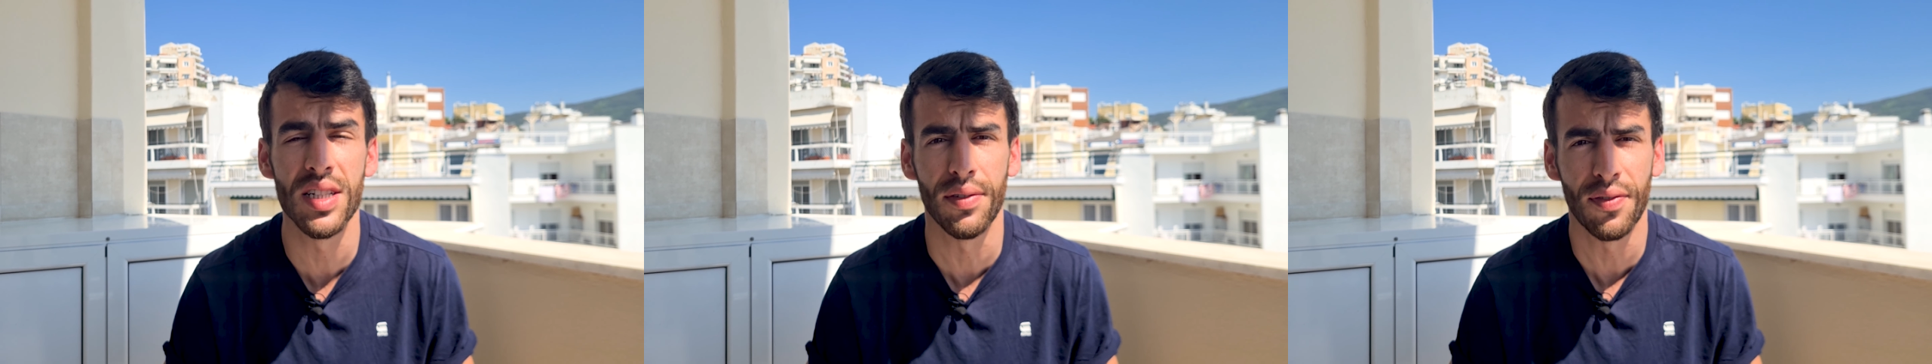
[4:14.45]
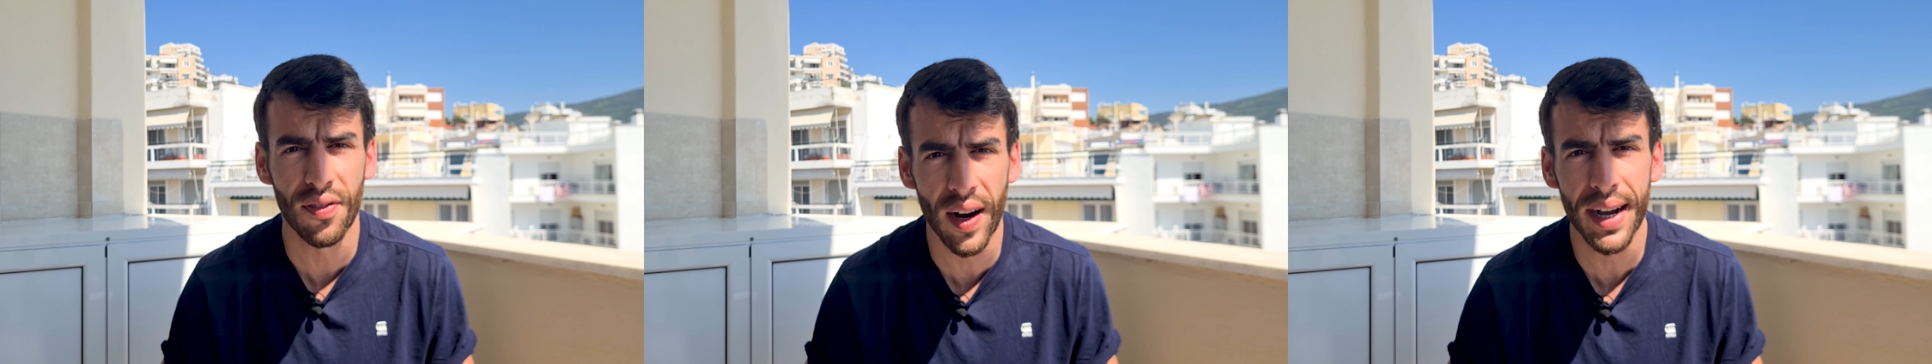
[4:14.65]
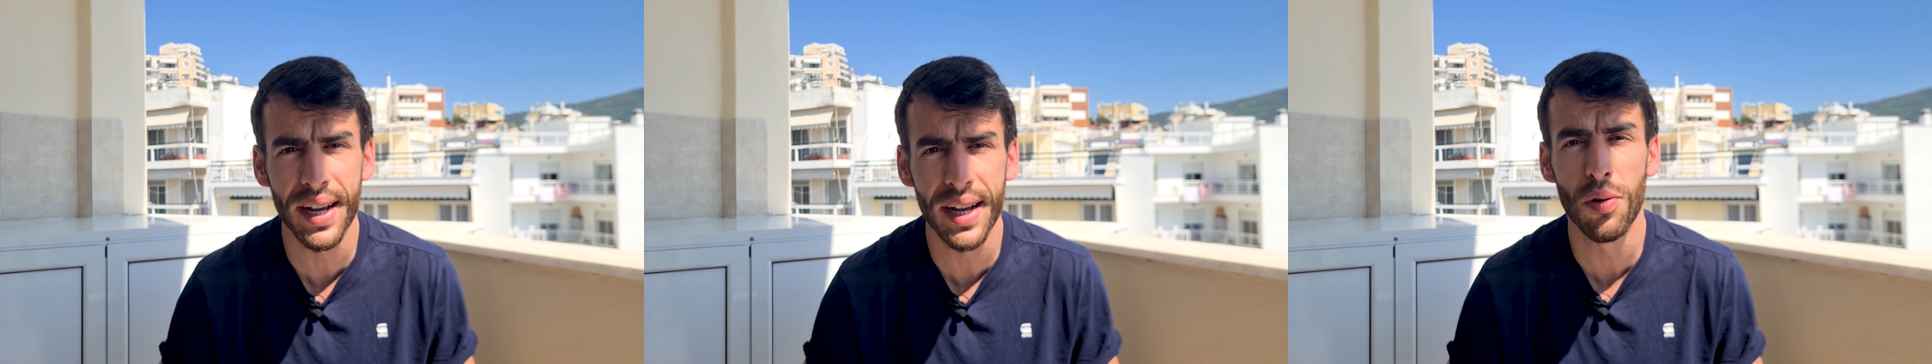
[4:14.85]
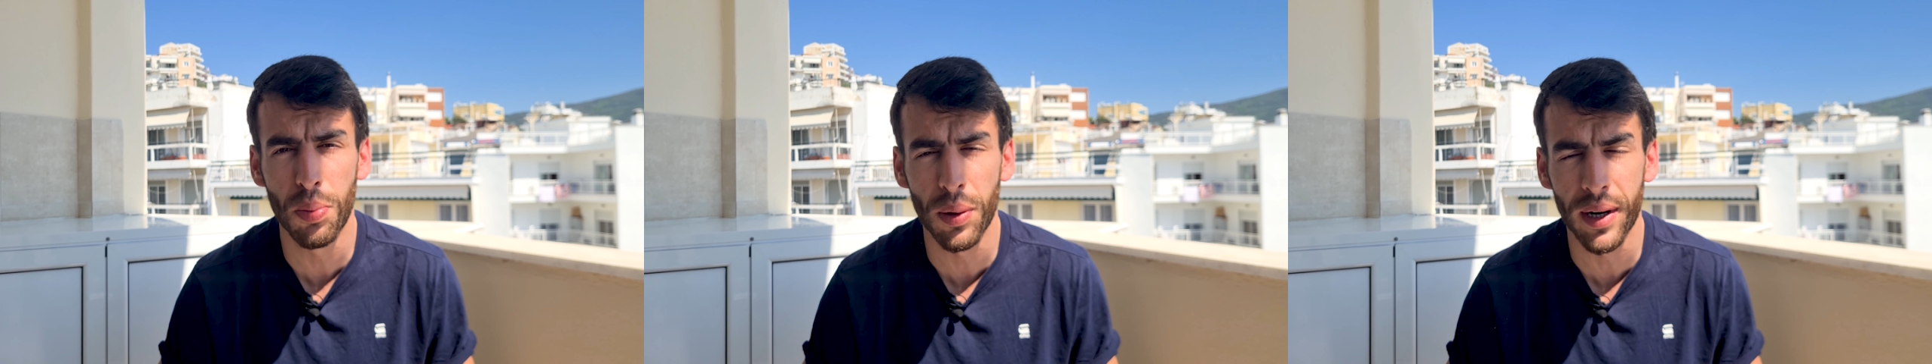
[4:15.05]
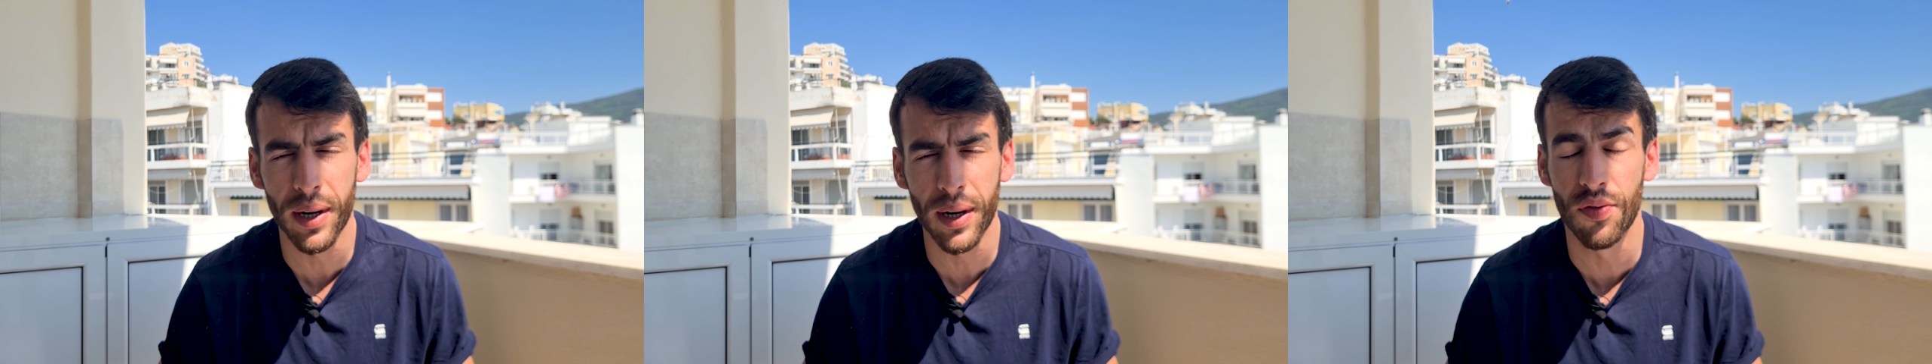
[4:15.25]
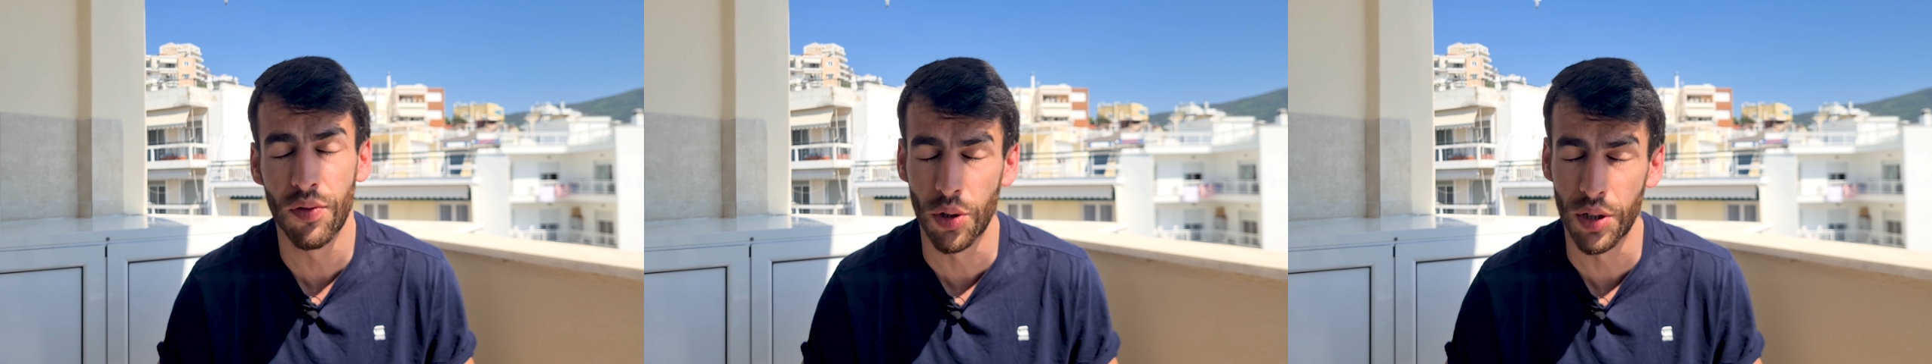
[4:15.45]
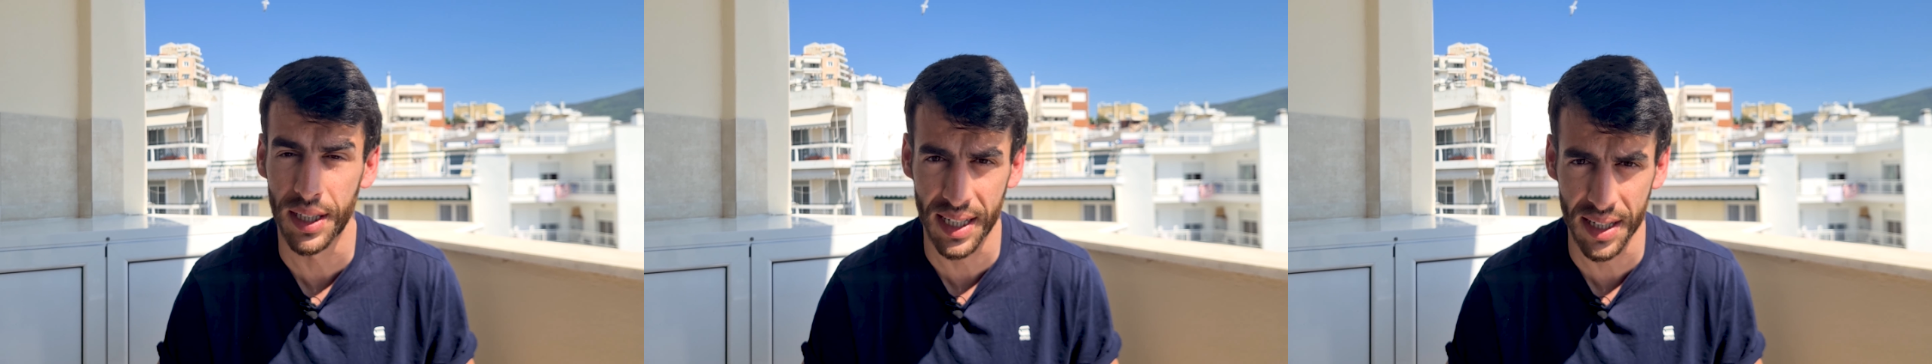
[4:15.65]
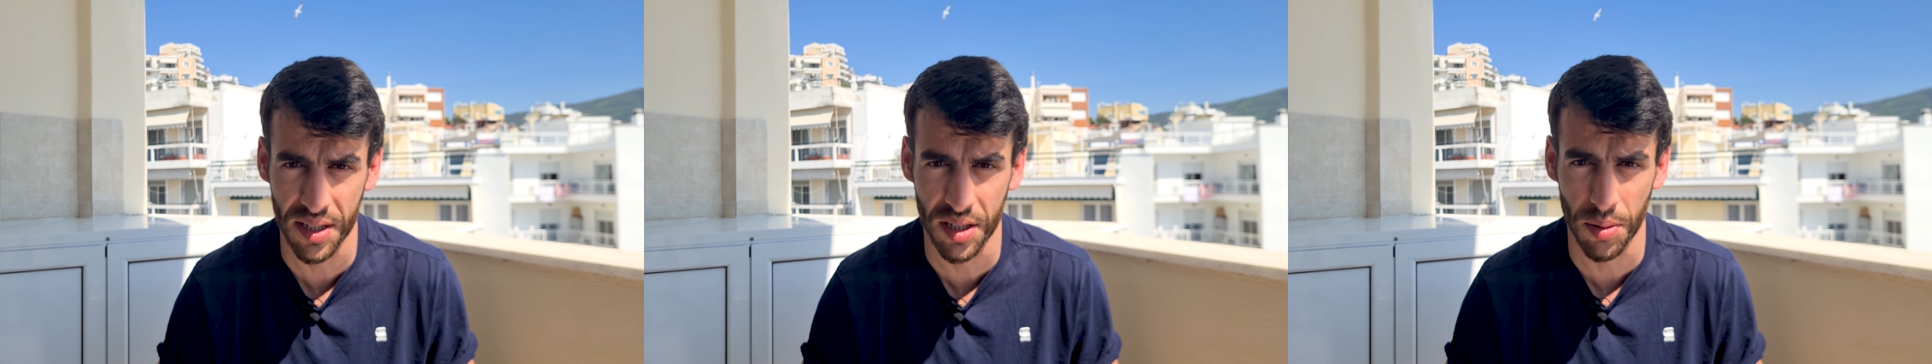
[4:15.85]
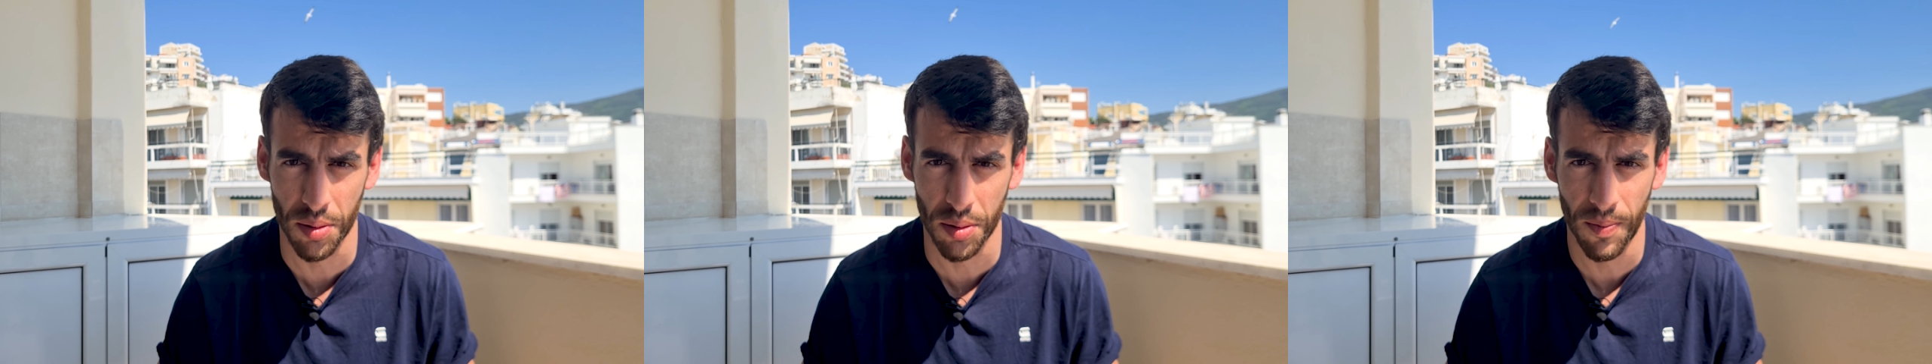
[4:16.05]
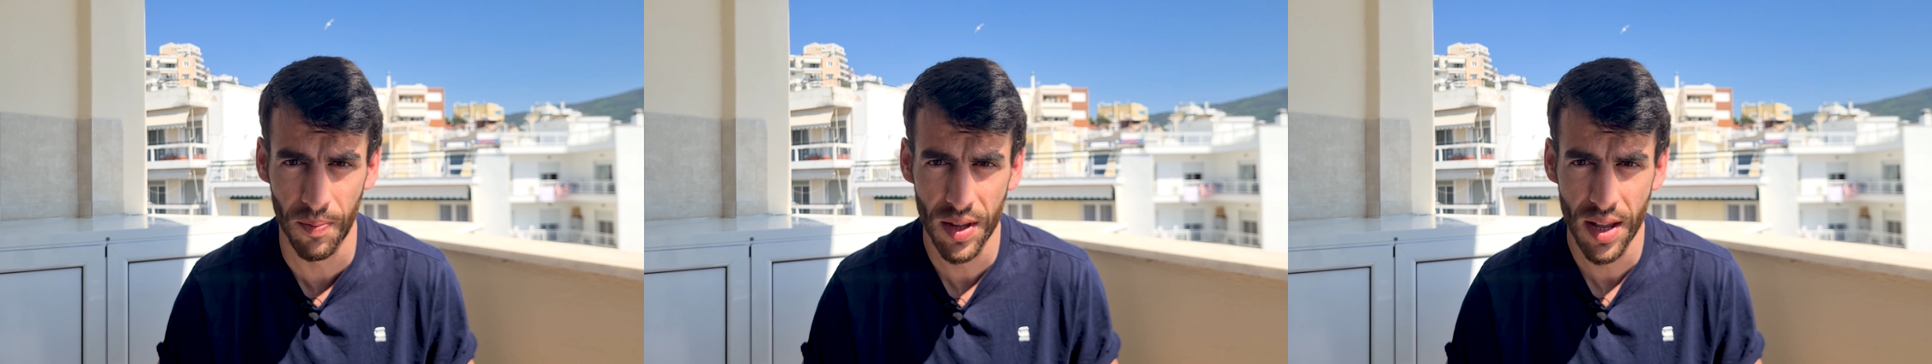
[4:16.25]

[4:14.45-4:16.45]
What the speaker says: final price for the customer.